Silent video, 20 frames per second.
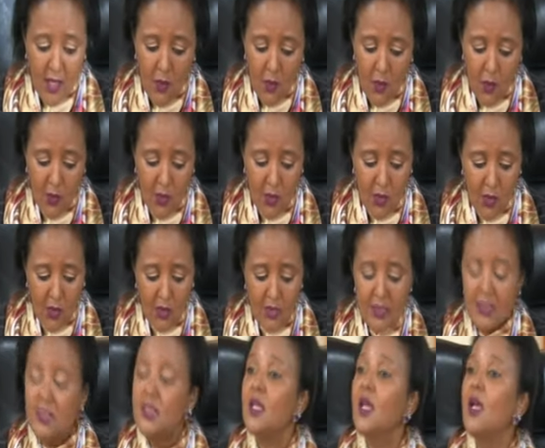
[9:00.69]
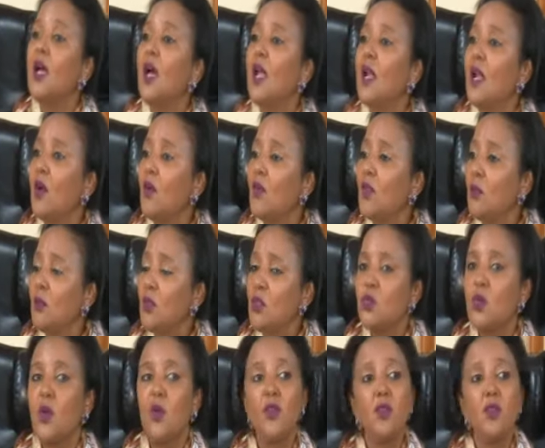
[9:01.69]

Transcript: We will not allow them into our